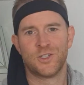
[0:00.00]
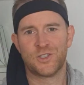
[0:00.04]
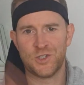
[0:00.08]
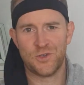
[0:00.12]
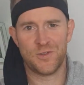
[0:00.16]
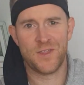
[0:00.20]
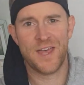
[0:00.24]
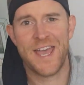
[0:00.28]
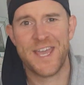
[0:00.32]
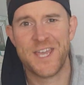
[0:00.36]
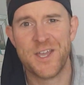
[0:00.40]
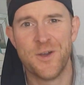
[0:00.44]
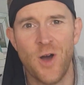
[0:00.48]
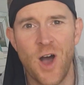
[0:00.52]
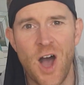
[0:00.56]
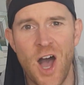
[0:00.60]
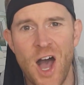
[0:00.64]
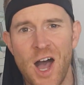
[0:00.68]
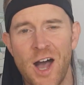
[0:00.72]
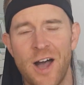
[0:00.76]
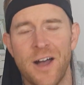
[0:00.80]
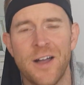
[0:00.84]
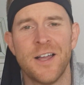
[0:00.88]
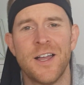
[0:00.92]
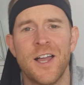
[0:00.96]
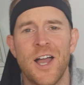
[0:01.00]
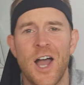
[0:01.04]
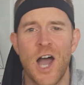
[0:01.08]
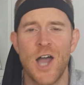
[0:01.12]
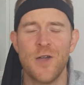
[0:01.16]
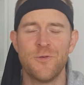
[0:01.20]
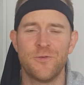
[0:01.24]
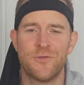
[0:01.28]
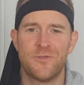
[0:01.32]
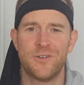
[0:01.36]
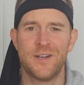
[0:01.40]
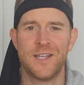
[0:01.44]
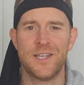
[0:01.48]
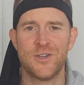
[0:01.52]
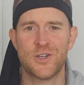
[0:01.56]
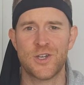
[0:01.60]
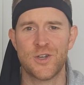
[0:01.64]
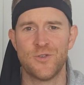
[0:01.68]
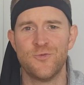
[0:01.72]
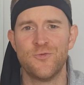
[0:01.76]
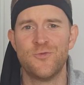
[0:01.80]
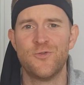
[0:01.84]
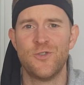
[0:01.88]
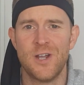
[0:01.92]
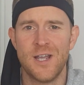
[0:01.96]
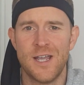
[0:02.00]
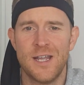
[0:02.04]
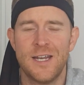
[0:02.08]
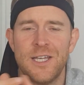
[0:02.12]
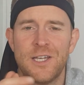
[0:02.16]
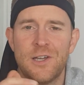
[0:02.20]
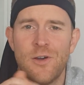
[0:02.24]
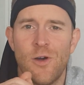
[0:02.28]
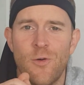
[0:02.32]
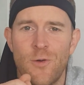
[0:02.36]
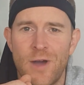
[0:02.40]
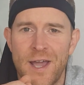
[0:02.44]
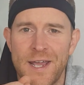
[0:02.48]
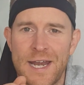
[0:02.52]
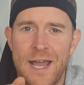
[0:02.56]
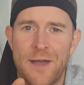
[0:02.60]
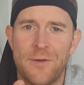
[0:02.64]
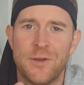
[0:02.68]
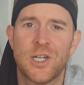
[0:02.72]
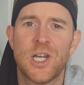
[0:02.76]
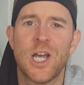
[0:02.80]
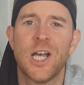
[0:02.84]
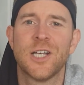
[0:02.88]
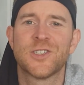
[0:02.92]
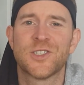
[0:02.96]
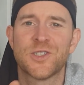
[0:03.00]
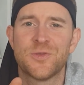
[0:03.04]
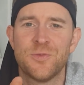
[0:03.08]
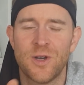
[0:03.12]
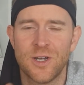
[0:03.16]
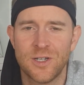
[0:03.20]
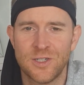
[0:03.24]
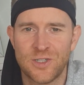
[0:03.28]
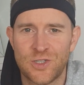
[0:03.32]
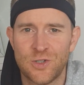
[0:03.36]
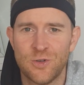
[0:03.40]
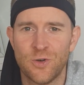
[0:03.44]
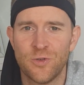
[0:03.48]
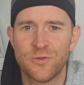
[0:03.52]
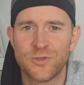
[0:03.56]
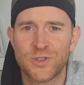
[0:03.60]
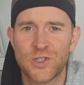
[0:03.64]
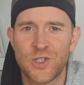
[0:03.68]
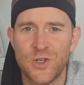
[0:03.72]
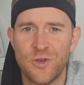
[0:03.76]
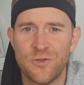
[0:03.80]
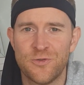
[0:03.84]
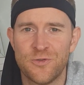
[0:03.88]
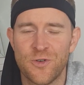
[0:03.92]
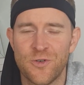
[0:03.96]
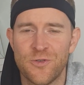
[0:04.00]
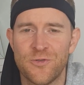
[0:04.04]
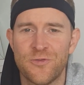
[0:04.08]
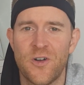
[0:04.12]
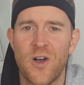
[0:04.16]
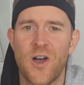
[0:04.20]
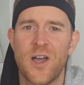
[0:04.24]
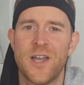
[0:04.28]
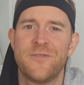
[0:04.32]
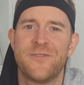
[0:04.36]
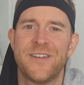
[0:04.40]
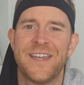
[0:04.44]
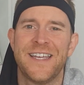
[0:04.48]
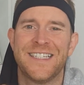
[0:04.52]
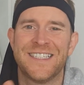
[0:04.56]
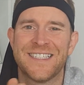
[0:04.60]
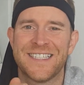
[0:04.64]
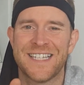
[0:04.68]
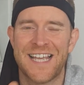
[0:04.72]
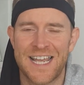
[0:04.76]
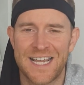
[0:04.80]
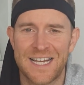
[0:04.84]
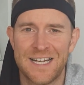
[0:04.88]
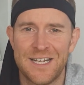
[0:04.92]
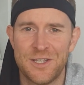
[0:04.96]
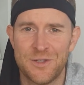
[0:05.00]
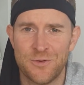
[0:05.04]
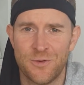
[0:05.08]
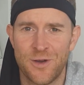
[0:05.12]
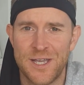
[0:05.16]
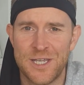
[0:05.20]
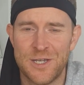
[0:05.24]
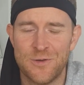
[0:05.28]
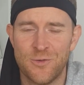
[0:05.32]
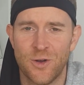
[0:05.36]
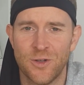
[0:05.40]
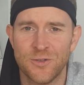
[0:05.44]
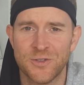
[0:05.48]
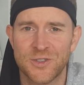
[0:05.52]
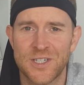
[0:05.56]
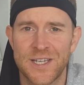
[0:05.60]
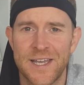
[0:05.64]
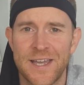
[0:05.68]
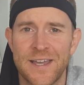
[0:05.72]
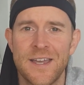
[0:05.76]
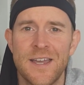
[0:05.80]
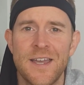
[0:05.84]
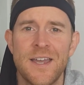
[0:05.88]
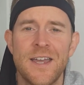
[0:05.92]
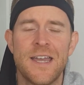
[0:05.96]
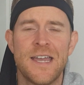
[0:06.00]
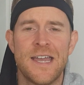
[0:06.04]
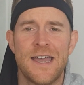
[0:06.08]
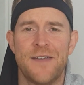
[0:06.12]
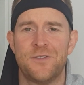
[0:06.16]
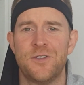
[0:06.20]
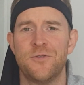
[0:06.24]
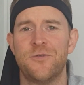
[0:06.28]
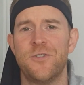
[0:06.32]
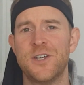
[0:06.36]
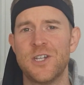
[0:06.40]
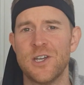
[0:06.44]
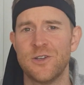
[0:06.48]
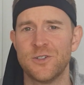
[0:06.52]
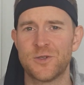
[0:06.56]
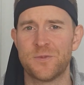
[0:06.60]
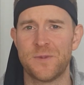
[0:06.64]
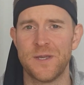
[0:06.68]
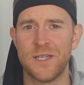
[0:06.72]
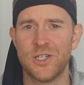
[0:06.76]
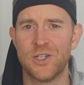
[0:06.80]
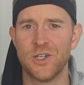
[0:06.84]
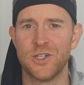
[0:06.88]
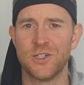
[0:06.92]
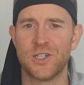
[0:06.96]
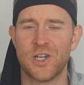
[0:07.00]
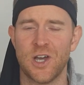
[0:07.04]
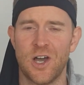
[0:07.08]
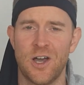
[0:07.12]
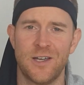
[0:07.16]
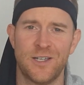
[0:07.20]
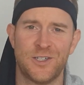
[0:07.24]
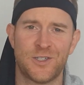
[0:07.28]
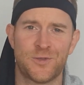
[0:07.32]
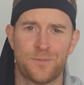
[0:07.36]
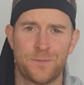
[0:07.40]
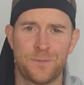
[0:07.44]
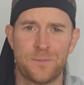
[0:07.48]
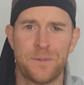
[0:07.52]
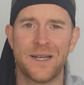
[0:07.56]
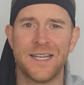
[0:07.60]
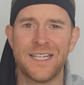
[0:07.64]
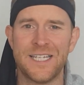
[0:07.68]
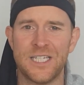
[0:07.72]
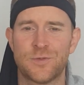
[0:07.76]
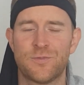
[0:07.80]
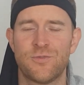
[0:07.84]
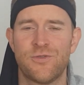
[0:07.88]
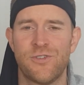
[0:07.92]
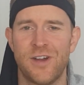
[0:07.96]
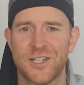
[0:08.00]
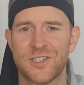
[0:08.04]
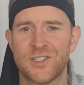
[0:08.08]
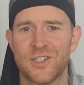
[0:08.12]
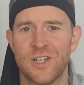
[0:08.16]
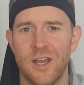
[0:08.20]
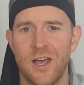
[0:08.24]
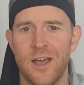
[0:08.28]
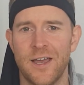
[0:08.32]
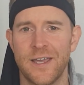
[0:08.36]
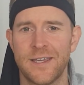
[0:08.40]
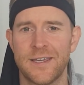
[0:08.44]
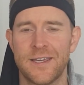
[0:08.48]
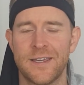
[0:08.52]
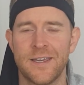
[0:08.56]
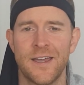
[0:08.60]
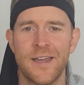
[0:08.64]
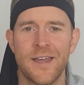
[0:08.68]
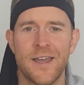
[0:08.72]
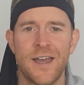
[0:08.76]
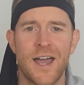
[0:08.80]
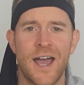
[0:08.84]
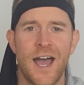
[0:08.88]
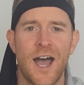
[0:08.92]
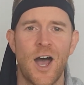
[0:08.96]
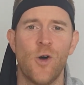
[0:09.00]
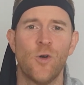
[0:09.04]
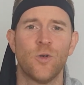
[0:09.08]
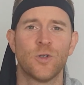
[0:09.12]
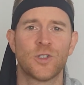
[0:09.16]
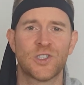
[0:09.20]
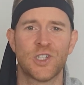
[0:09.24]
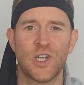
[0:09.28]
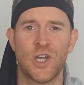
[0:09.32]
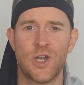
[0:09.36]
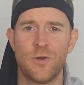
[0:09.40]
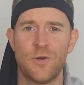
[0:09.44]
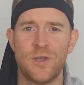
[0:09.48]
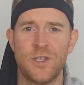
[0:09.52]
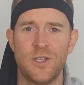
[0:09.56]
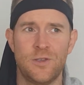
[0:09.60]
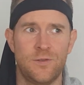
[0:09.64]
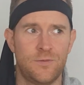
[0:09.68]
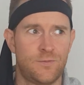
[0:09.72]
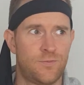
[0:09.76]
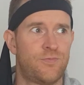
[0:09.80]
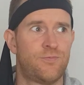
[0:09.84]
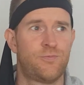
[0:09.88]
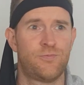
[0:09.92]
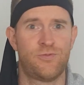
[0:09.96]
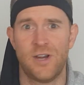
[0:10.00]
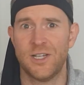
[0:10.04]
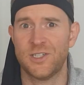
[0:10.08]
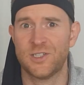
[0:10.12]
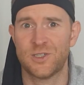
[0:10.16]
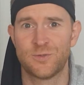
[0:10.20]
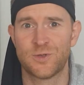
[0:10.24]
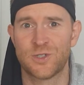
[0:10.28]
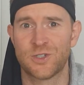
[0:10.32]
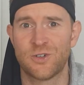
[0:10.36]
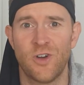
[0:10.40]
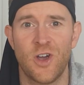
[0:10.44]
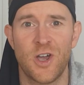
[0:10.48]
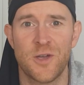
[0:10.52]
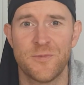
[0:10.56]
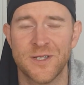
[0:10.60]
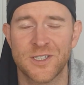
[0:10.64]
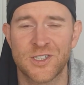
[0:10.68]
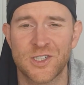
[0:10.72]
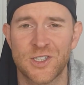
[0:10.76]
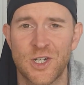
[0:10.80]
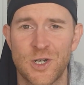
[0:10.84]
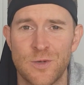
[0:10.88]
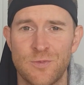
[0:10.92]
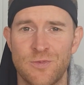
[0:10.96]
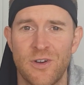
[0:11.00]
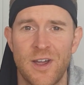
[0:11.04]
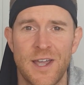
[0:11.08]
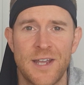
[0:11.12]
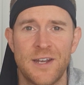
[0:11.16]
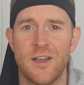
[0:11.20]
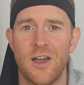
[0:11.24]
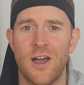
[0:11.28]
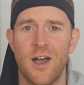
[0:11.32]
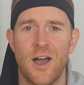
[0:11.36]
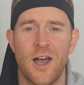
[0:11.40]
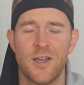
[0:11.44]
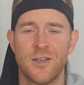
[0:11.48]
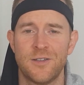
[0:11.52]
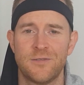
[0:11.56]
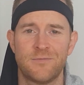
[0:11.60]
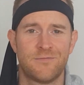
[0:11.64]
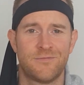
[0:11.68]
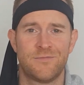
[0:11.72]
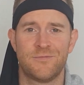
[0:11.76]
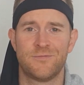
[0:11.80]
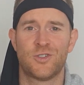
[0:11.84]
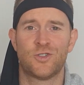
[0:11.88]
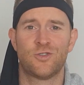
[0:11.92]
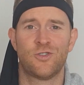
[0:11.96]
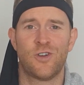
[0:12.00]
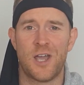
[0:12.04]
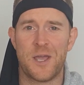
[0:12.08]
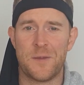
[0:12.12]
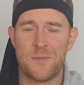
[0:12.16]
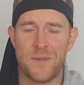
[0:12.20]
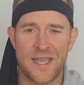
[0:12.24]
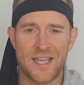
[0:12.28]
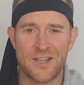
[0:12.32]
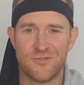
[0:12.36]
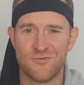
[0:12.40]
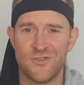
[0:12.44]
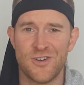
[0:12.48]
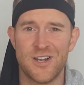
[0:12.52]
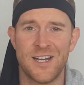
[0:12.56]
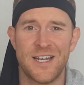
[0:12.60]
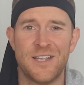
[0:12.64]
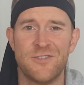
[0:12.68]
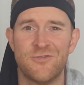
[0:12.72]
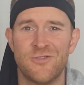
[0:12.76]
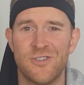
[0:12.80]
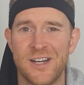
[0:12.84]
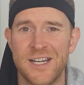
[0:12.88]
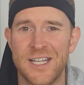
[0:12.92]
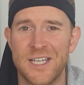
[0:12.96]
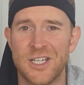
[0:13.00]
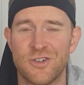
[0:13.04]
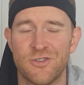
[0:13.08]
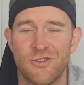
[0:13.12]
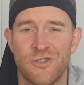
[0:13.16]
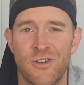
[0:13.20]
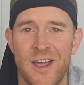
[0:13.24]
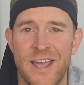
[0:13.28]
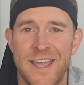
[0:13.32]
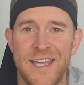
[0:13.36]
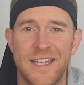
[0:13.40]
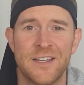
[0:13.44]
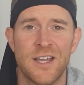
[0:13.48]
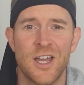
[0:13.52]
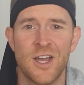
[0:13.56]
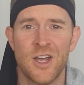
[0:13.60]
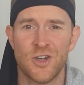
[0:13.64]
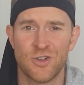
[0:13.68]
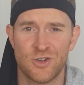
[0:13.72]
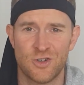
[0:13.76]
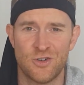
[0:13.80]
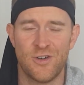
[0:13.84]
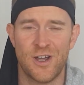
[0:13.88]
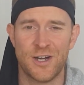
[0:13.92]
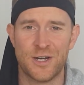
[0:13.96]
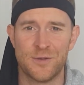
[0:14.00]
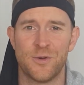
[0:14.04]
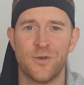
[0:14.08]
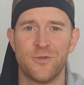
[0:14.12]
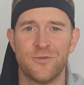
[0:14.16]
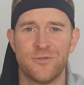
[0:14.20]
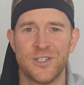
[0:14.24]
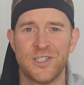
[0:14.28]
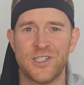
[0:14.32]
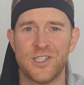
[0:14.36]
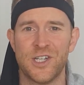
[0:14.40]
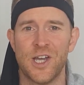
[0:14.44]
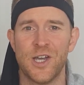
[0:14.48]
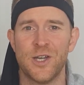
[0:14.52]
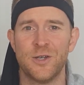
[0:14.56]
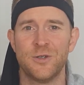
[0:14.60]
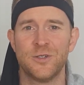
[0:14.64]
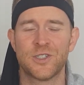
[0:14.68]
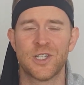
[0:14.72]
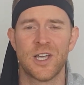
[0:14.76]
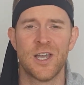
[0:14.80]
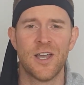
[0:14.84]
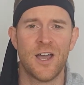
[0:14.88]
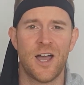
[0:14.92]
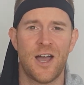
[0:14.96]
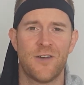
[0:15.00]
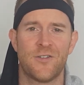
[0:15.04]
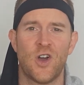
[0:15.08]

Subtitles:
So there you are. Hopefully you can really go away now and customize your 245 exactly the way you want it. The video's been good, guys. Please press like. Also, press subscribe. It's a no-brainer. I try and make really, really great, credible videos.